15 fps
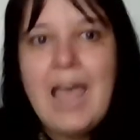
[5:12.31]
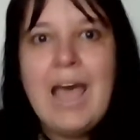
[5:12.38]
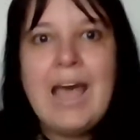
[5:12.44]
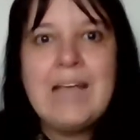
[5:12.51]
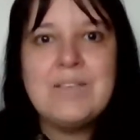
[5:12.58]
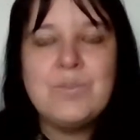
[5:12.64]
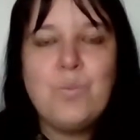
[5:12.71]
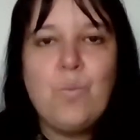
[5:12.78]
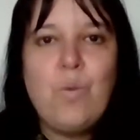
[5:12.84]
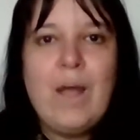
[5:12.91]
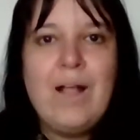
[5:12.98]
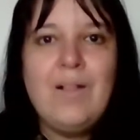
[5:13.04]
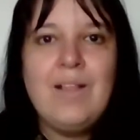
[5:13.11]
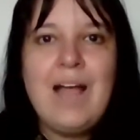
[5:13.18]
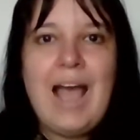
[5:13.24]
as
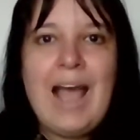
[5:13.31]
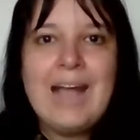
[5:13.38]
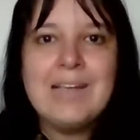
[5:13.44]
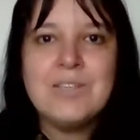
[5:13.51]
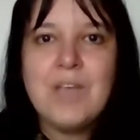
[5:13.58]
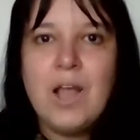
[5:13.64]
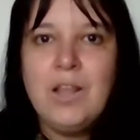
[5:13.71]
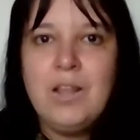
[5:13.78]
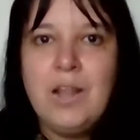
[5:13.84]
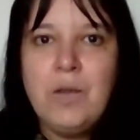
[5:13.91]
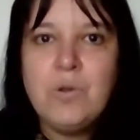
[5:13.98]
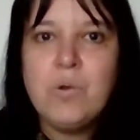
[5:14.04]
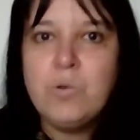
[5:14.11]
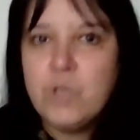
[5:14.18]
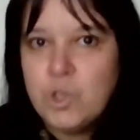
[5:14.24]
well as a
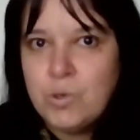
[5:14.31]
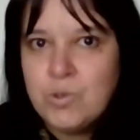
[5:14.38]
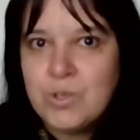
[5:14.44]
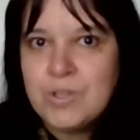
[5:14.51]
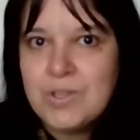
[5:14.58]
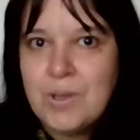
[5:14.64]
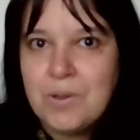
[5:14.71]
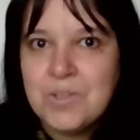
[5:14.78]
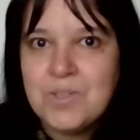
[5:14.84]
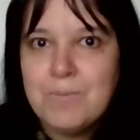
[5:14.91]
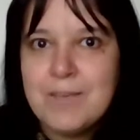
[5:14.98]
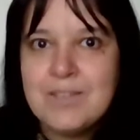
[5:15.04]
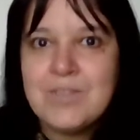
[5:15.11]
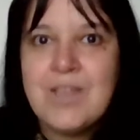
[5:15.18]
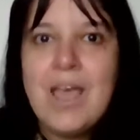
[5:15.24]
local children's
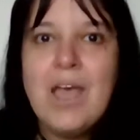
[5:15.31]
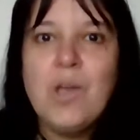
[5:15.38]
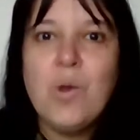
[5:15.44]
hospice